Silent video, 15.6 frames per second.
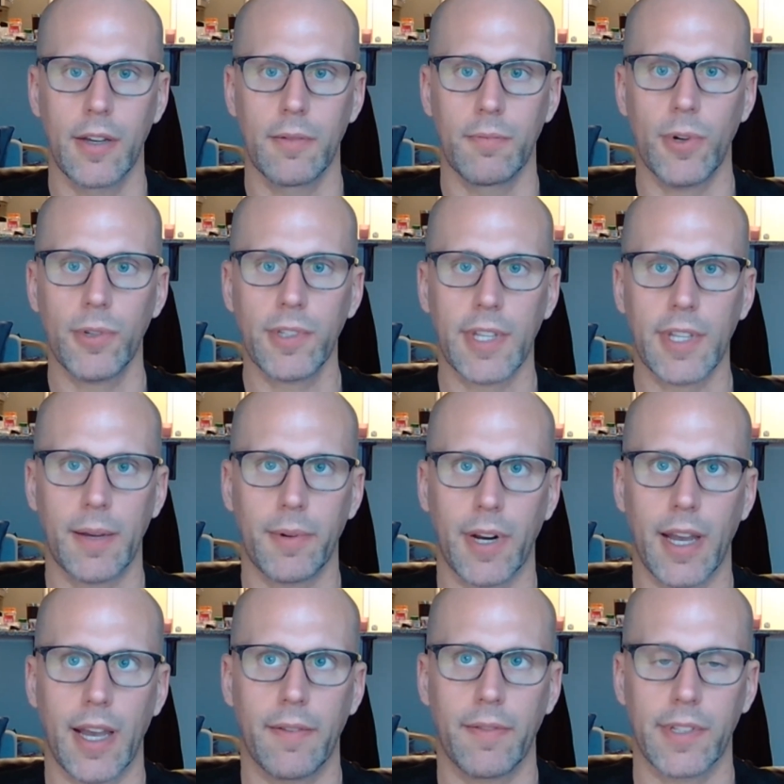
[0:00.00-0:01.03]
most of the time what
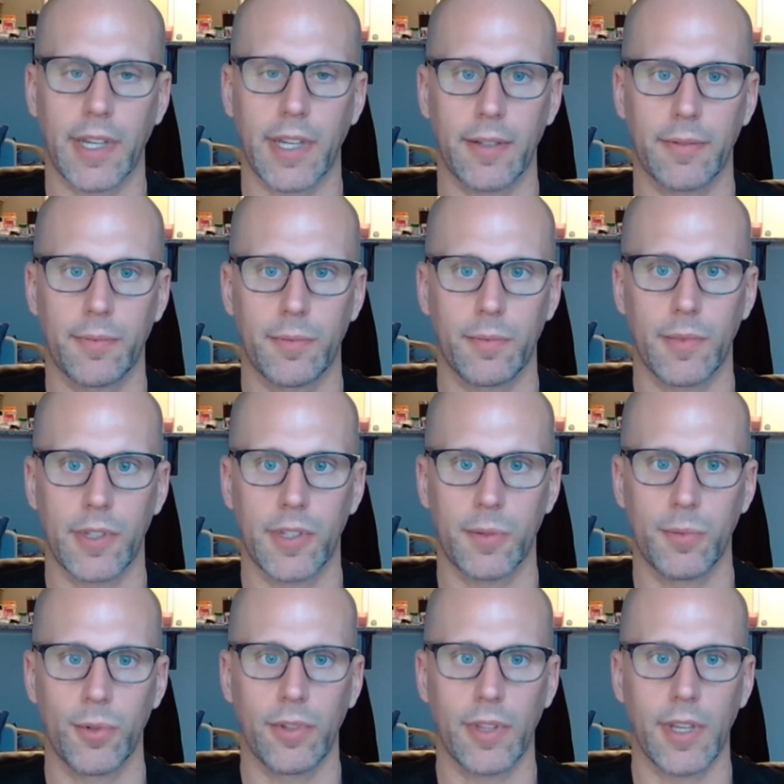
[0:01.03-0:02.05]
I have is like a
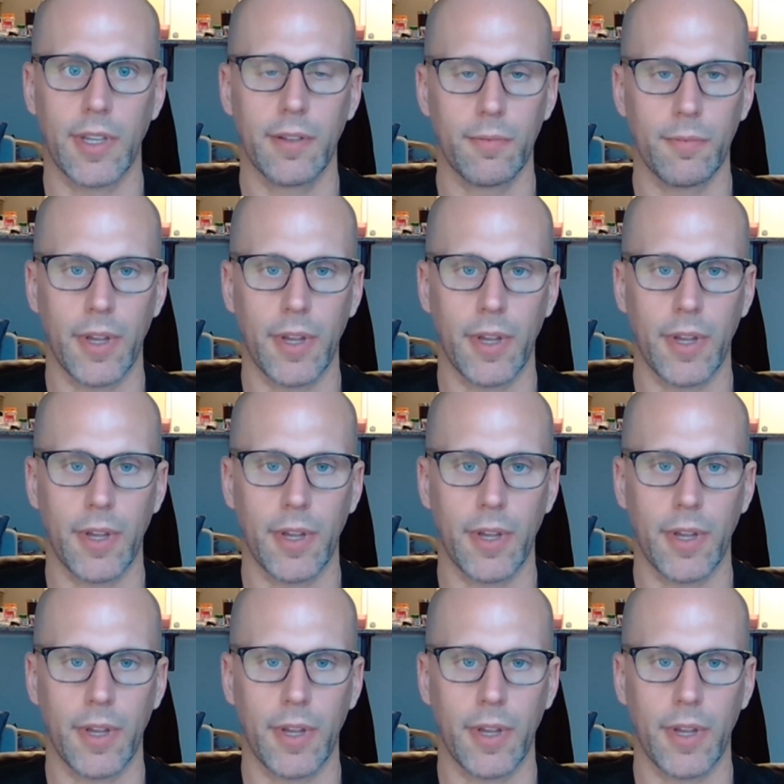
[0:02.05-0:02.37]
smoothie